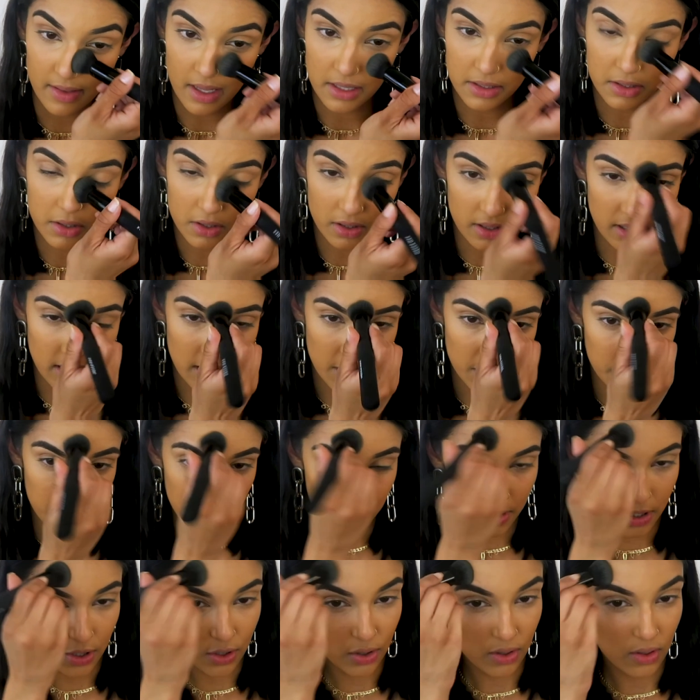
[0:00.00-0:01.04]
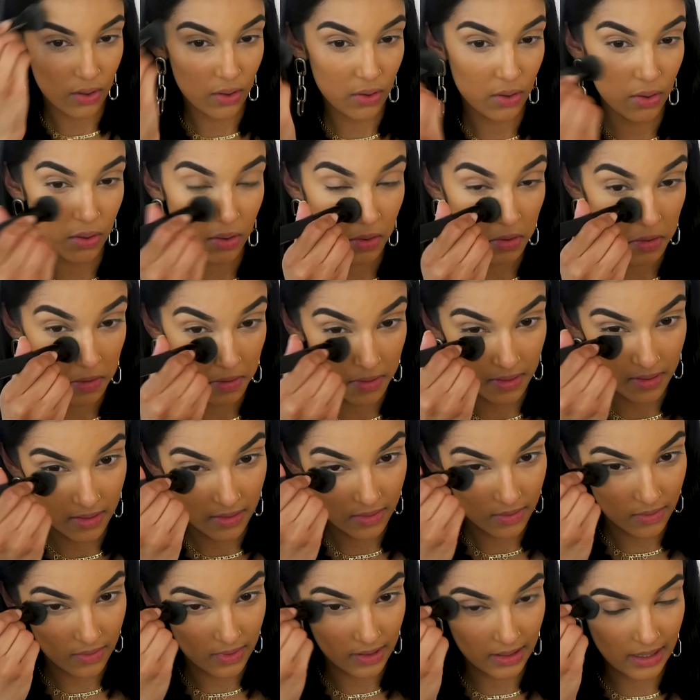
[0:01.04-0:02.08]
That's gonna help you
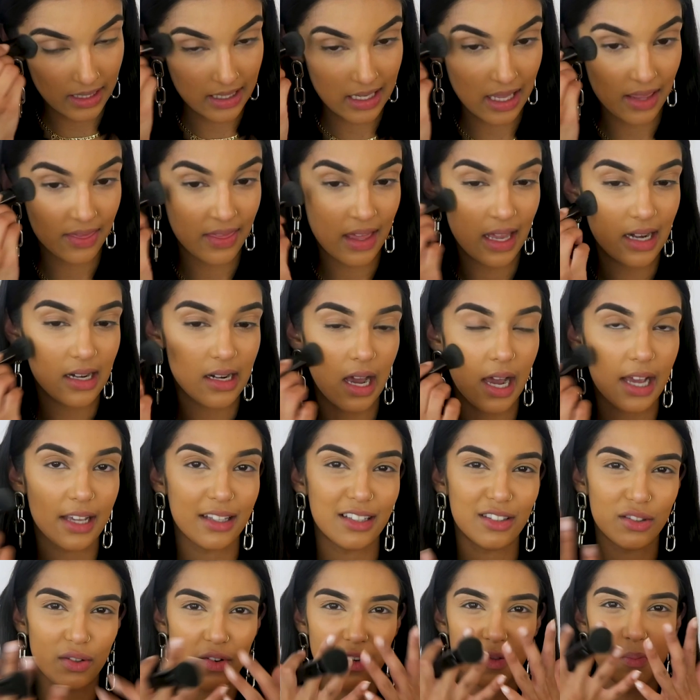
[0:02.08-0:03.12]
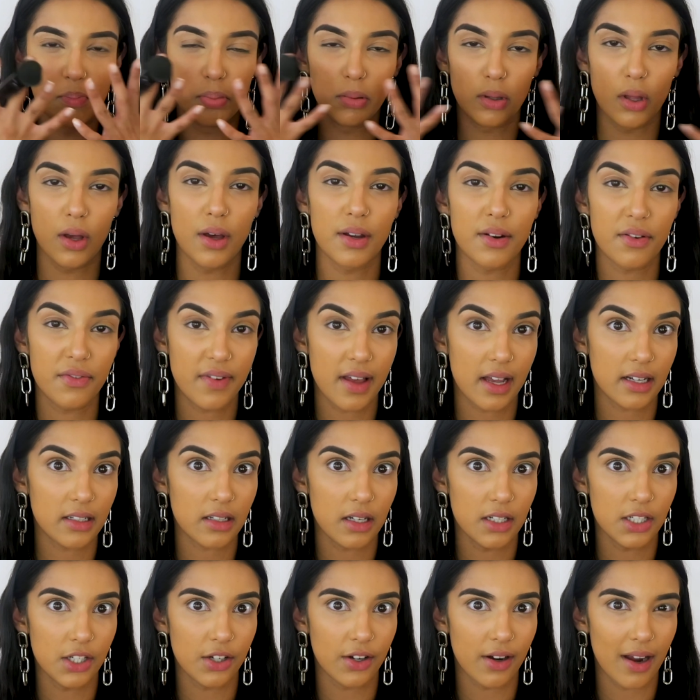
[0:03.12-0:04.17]
really get that nice sort of blurred
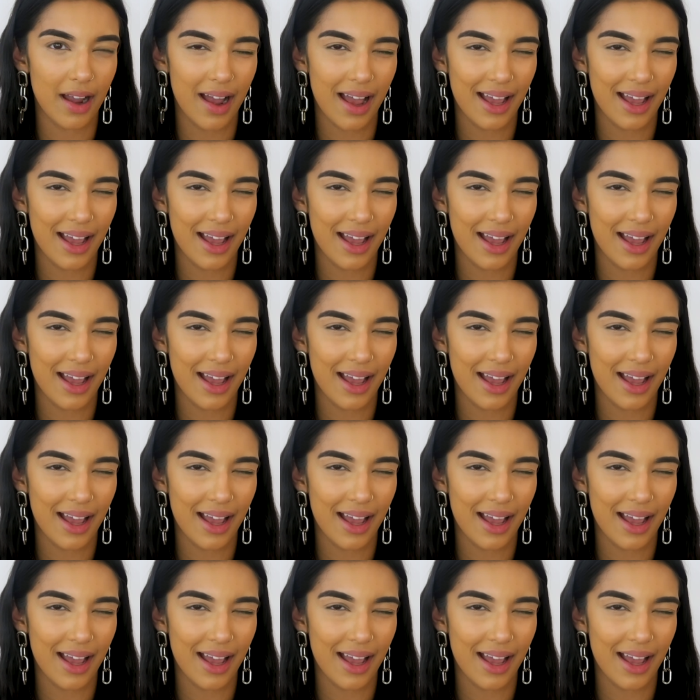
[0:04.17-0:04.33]
effect under your